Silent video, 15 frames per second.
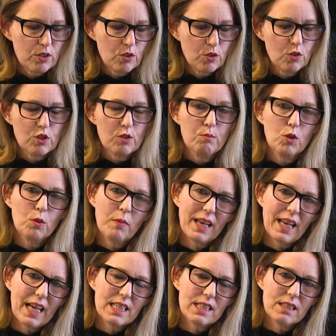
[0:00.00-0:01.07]
sauce, more
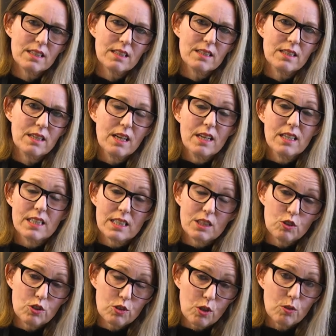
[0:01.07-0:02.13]
molasses,
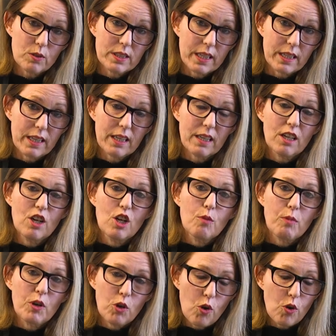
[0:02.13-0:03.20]
still salt in it,
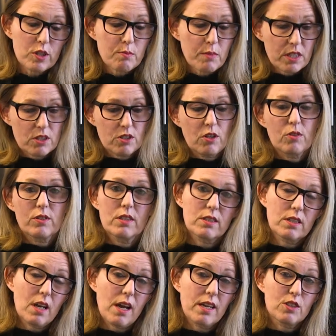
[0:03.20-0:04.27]
but not as much salt as
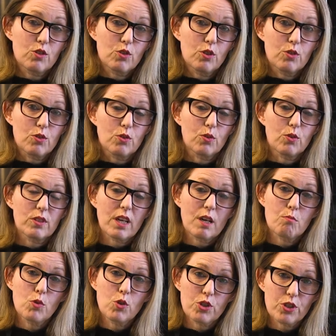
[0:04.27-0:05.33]
the light soya sauce,
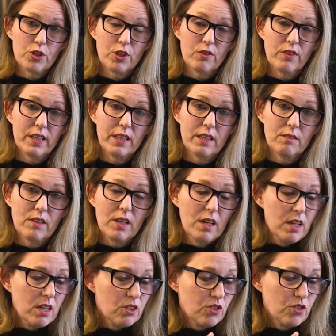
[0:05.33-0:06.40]
and more sugar in it.
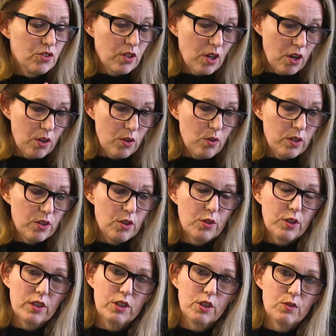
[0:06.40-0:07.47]
So you
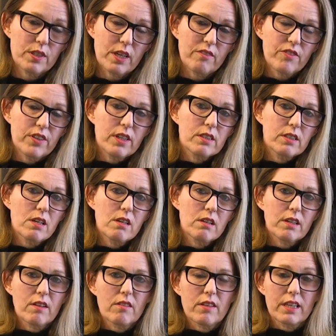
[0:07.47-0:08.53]
can use that for your
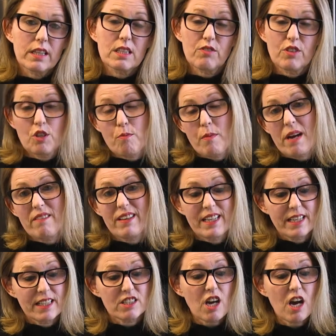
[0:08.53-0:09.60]
darker things, for your
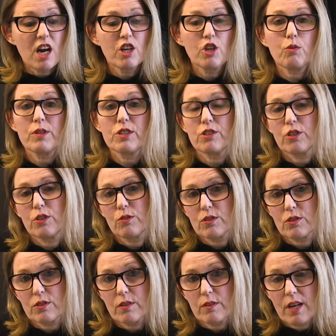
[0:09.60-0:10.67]
marinades. I always
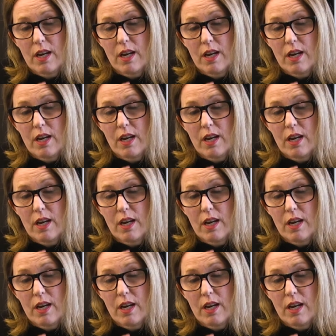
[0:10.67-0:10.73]
use